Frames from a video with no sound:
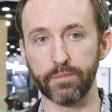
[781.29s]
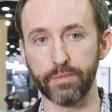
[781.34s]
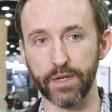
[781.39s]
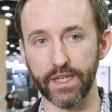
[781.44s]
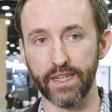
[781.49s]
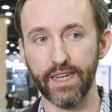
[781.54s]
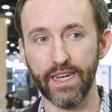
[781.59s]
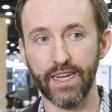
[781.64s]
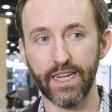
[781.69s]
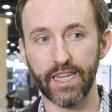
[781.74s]

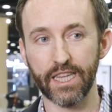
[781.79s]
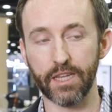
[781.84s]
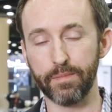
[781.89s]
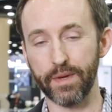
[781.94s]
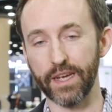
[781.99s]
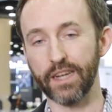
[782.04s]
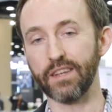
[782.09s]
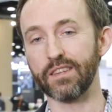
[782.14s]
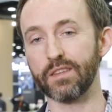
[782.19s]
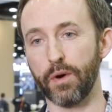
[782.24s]
but the
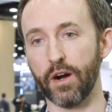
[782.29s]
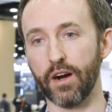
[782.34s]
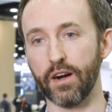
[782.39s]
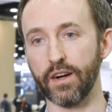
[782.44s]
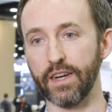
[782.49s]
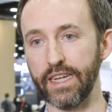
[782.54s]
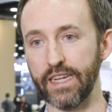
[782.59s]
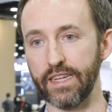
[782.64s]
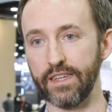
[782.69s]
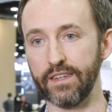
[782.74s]
biggest
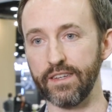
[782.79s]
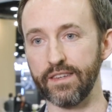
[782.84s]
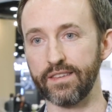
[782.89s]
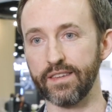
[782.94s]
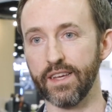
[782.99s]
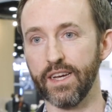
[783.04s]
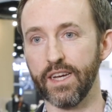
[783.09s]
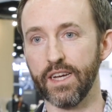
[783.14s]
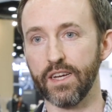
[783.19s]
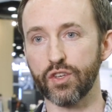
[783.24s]
part is
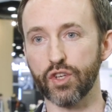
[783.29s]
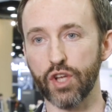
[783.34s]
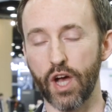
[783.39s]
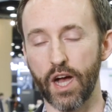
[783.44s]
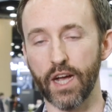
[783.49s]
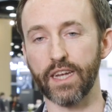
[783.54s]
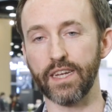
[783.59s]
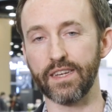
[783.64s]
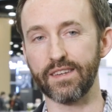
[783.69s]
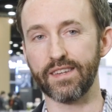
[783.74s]

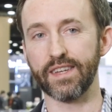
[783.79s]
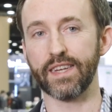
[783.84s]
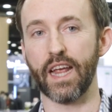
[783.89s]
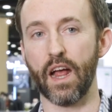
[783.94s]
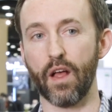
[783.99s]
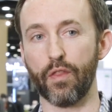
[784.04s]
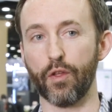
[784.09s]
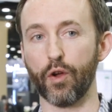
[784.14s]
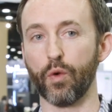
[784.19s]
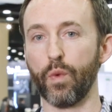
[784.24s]
talking
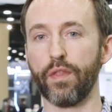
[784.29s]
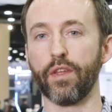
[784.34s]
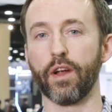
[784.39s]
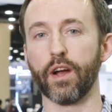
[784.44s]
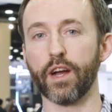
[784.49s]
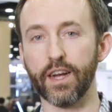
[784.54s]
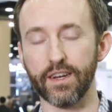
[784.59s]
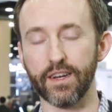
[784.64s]
together with our